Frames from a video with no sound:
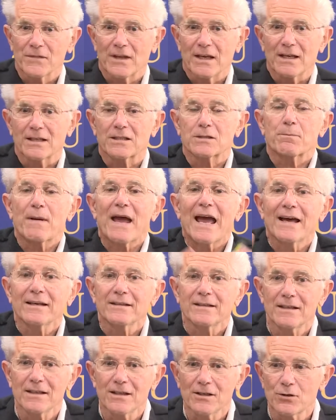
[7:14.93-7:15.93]

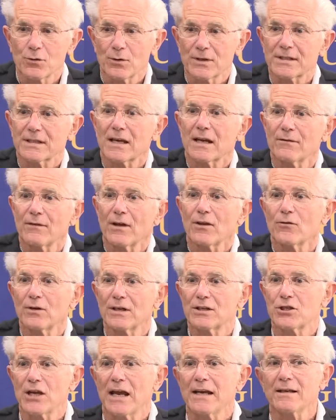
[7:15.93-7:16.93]
expanded into a set of other
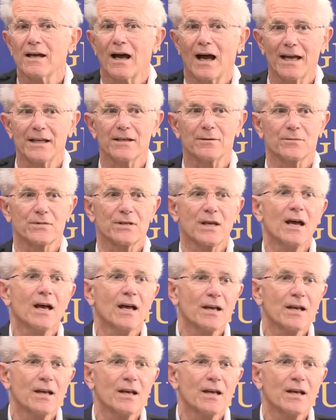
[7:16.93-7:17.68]
agenda items.